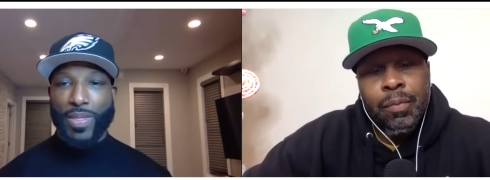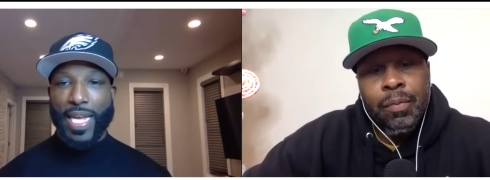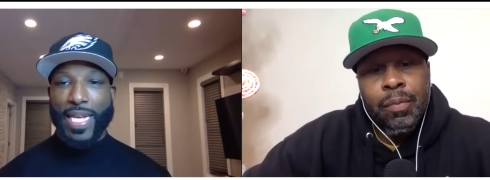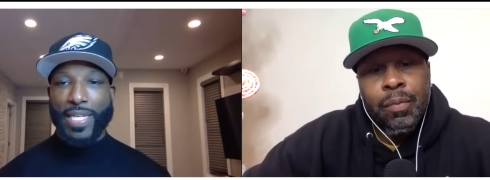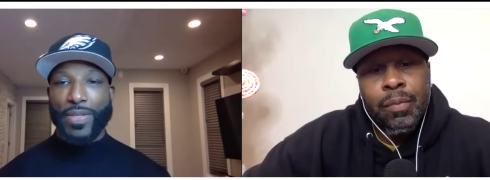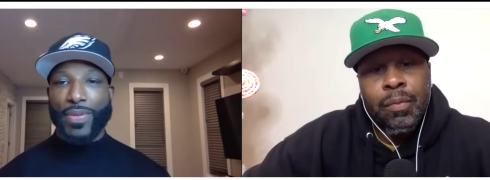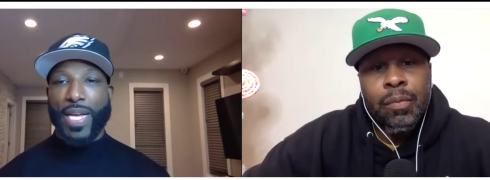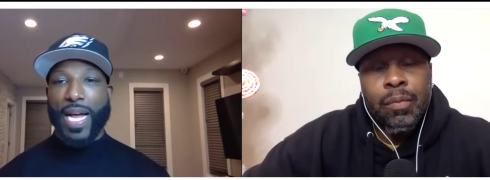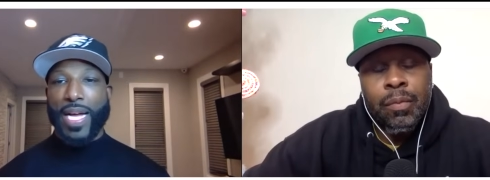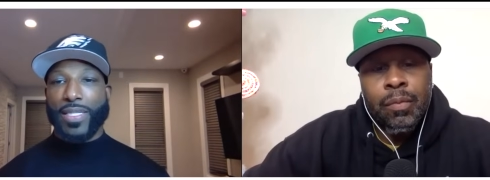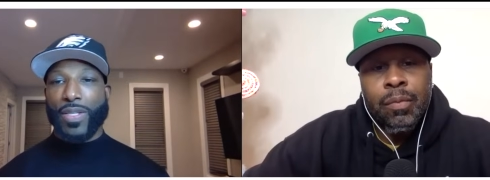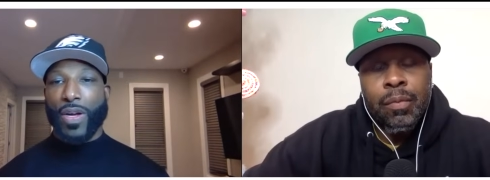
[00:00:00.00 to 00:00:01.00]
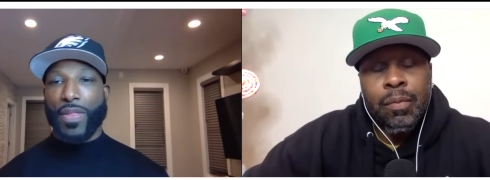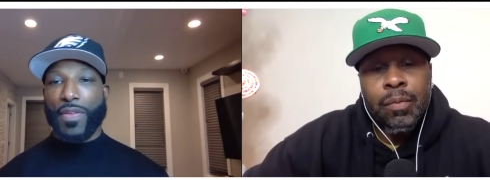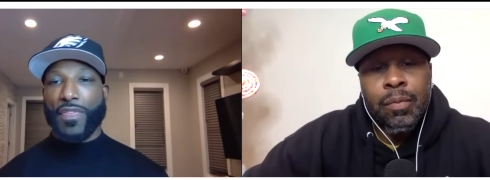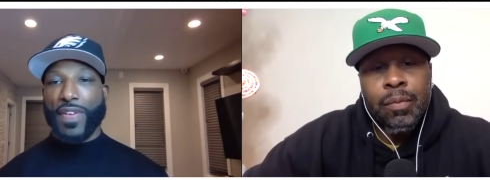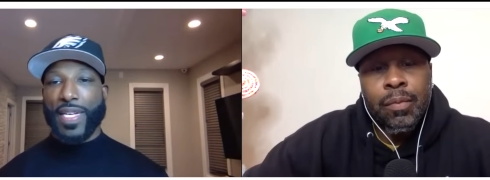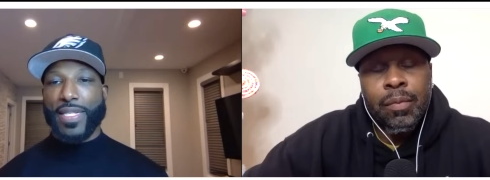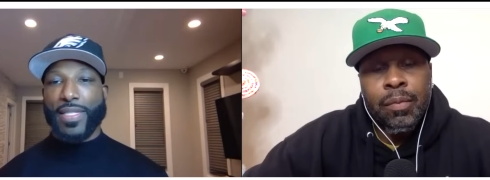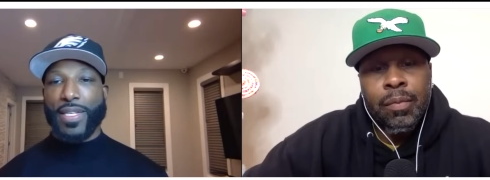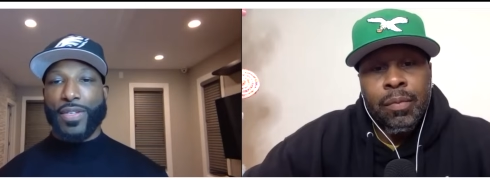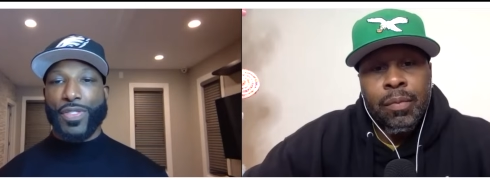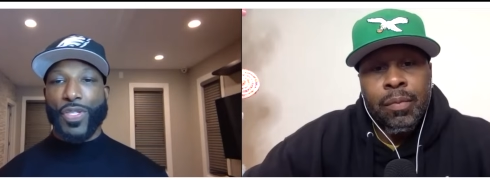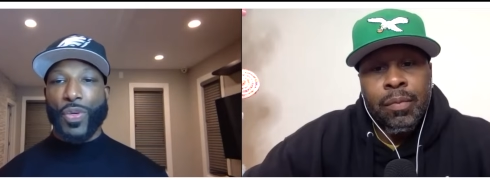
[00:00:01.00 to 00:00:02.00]
Speaker 1: Thank you guys to all the fans that
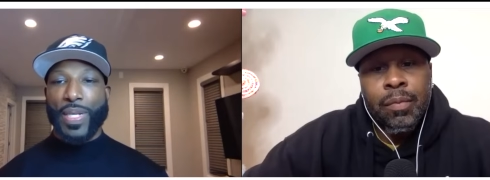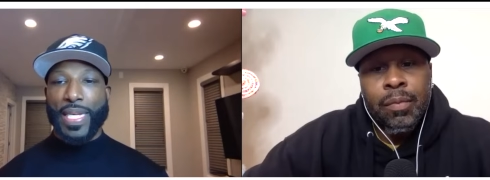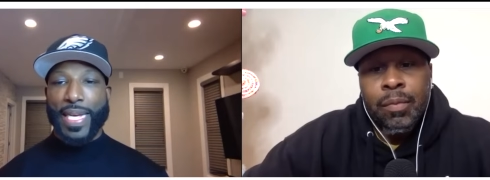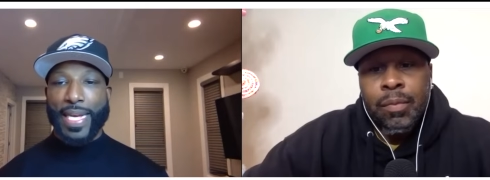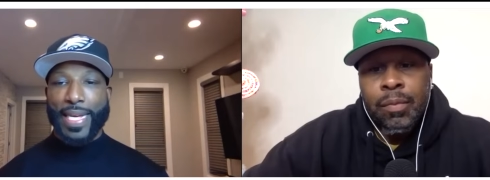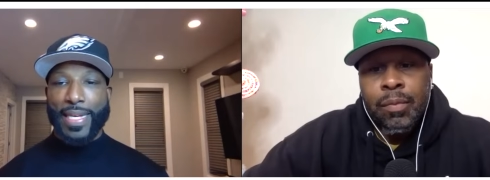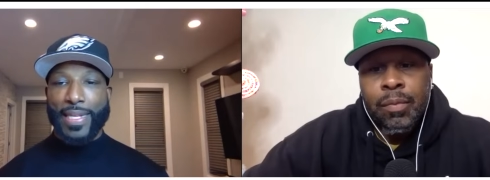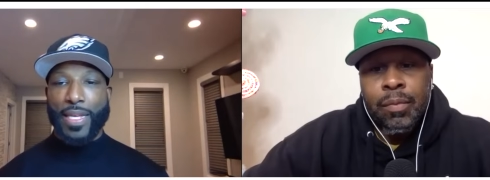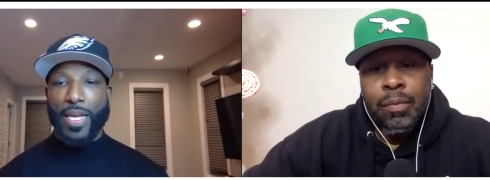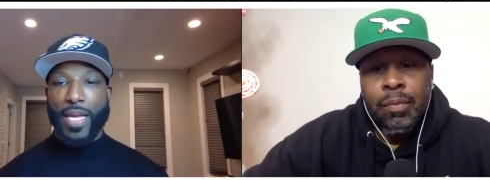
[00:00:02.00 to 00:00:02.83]
are tuning in.